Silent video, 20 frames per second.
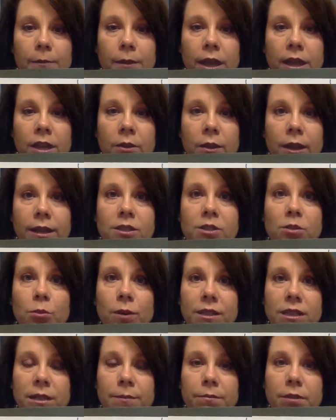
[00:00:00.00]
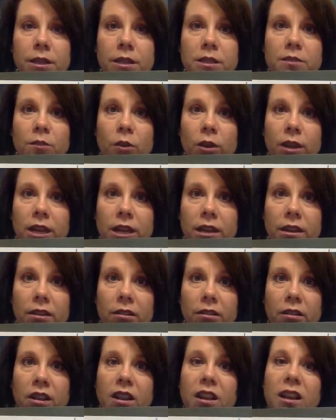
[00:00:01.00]
and you had 20 plus 4
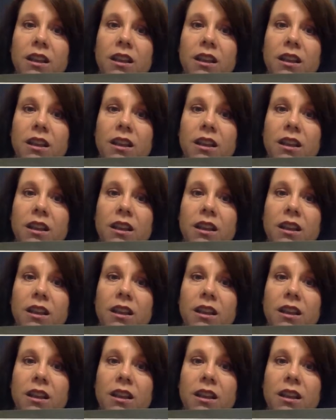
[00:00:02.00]
here.